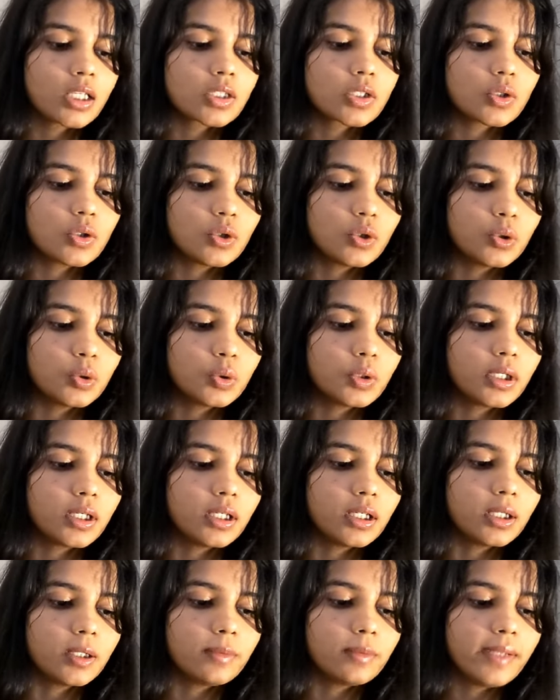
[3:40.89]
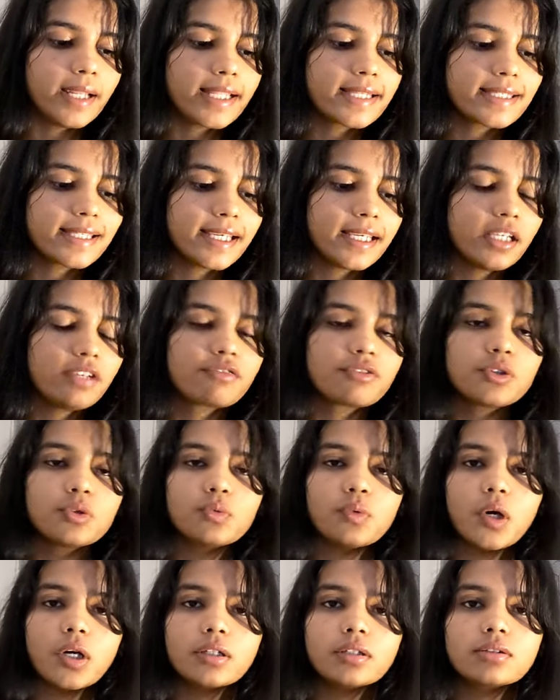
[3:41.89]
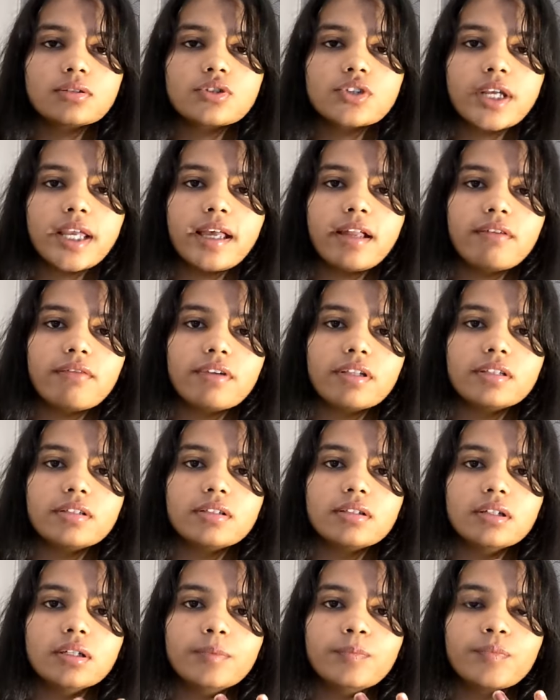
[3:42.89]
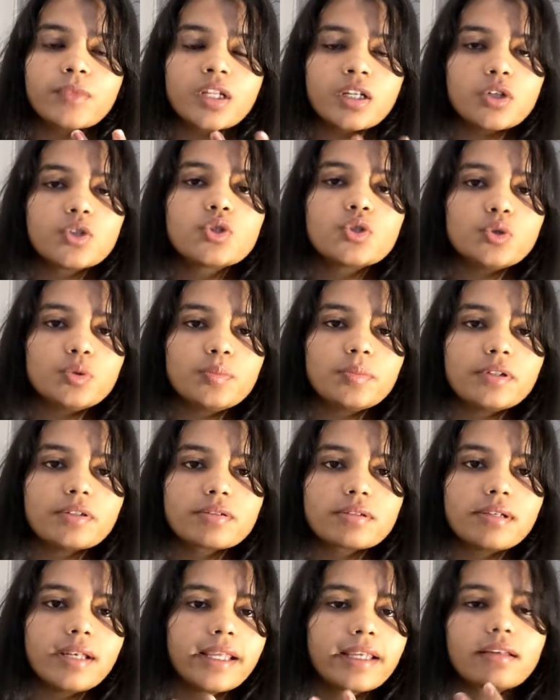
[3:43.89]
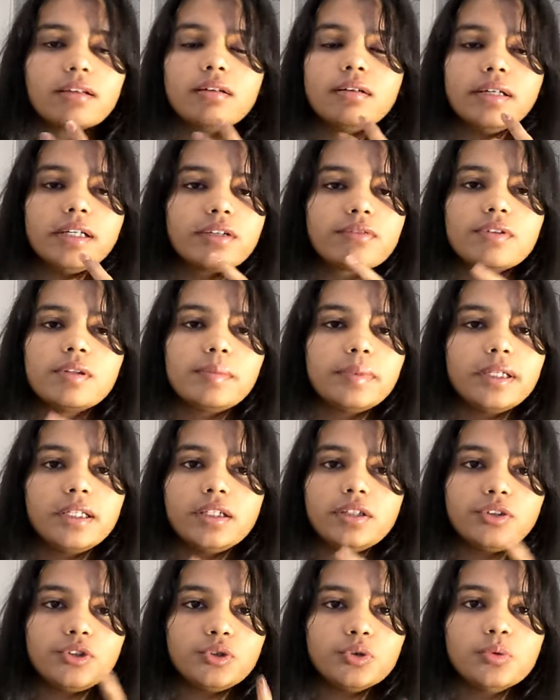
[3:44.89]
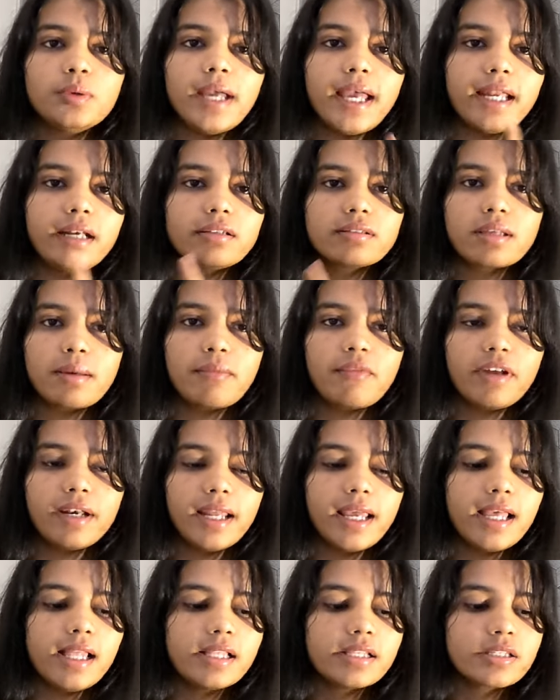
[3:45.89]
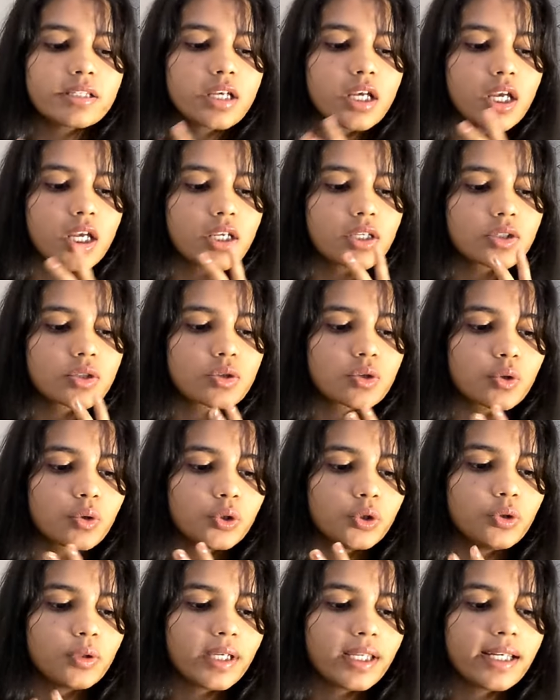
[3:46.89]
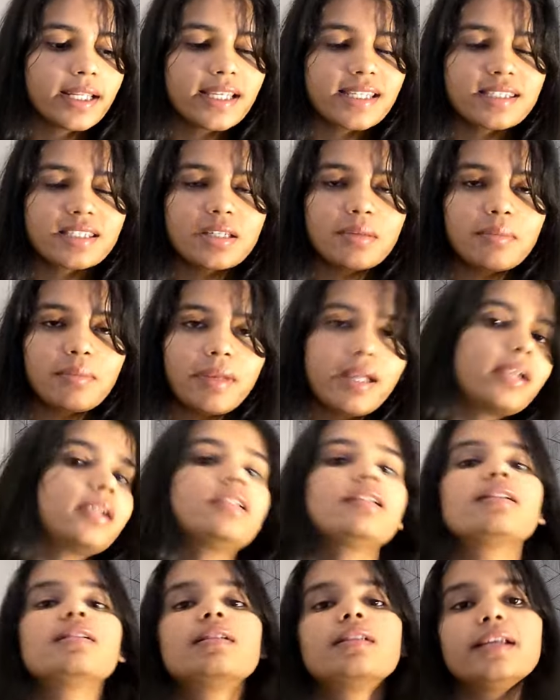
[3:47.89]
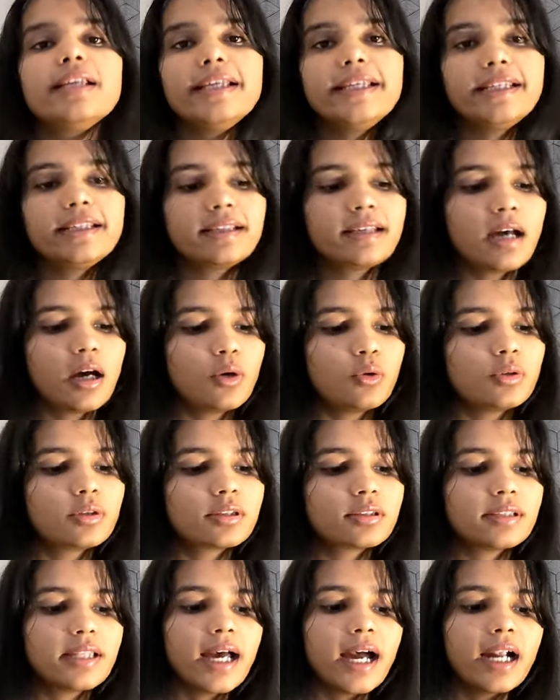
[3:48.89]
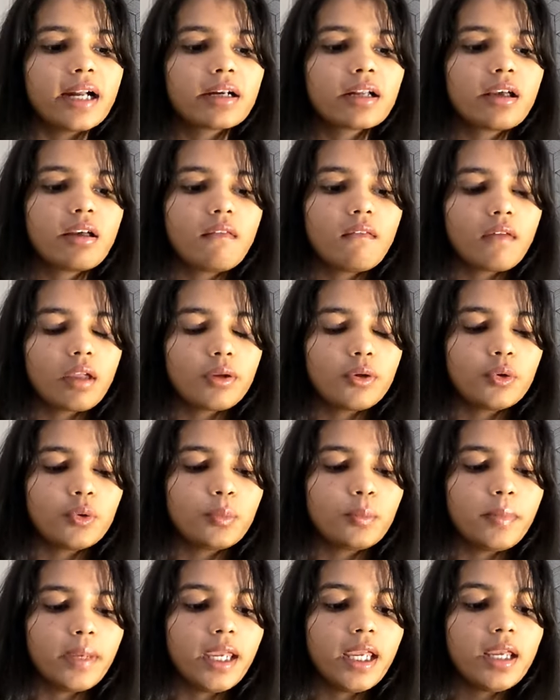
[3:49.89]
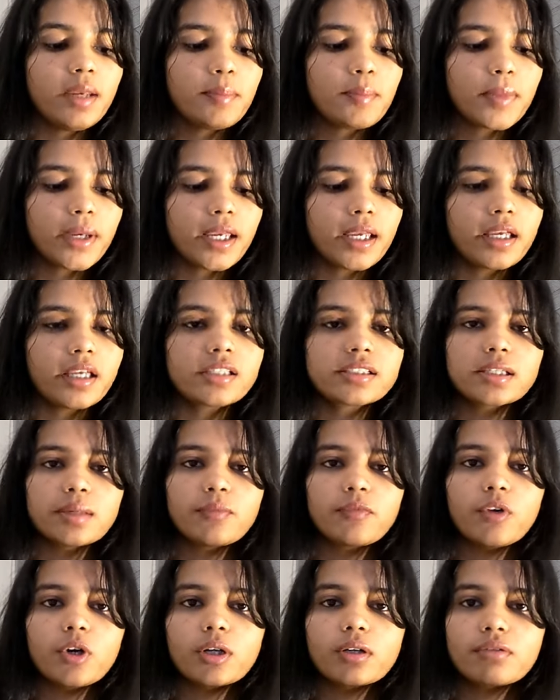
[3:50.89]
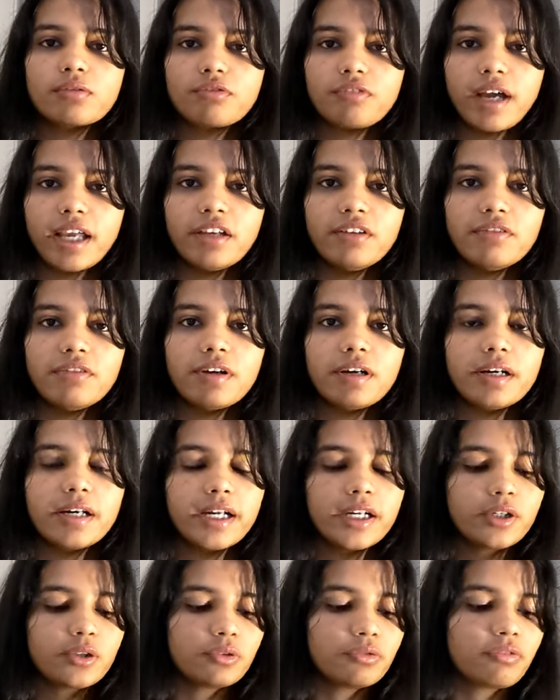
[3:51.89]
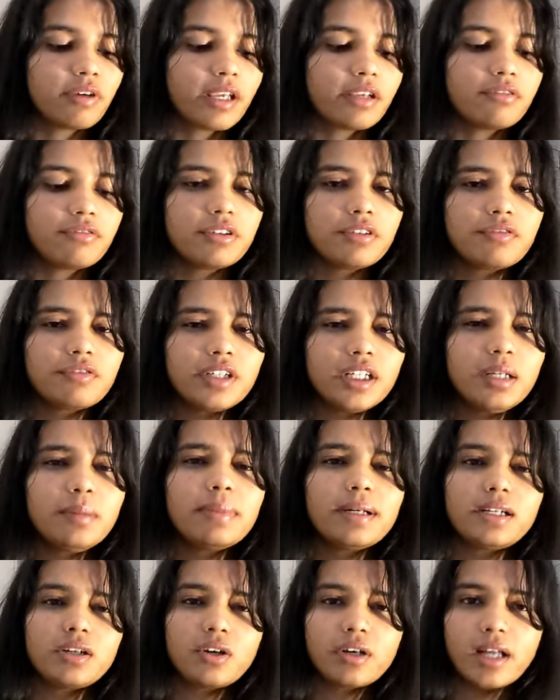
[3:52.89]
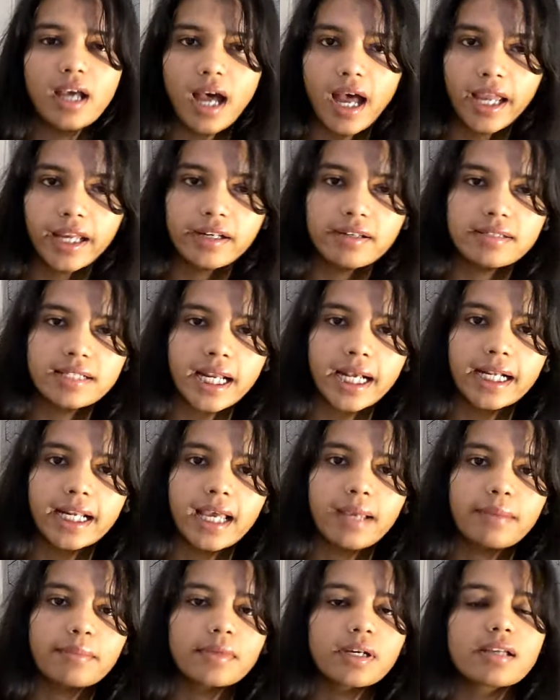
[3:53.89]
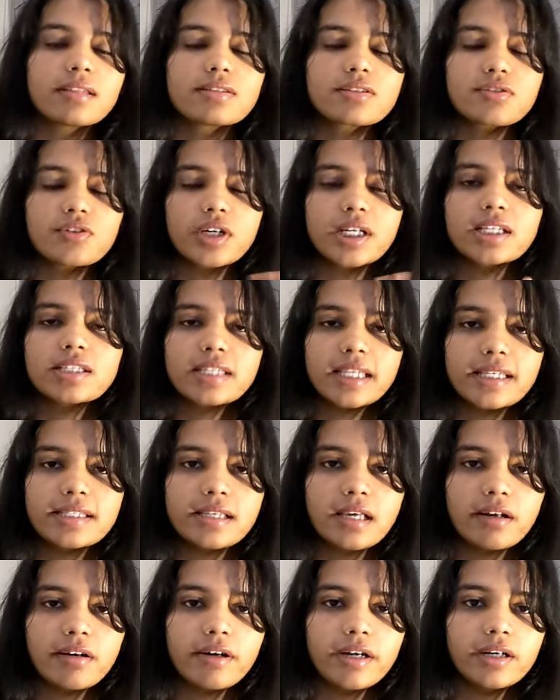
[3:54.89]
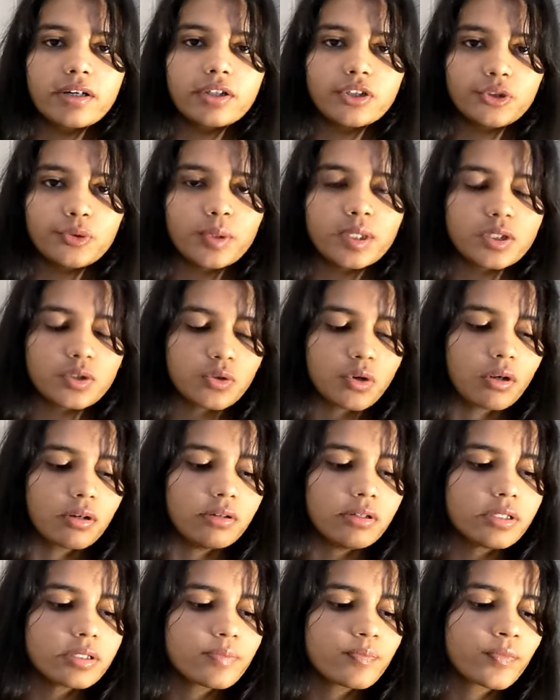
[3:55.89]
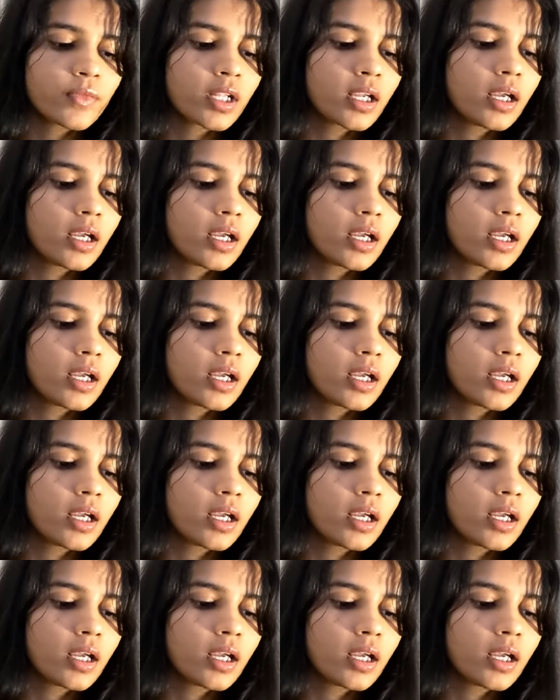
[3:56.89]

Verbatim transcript: so uh, let's say if you want to share with the two person like uh, it will be you and someone else so you can estimately count that you may pay somewhat 500 to 550 but on a higher side i'm considering 600 us dollars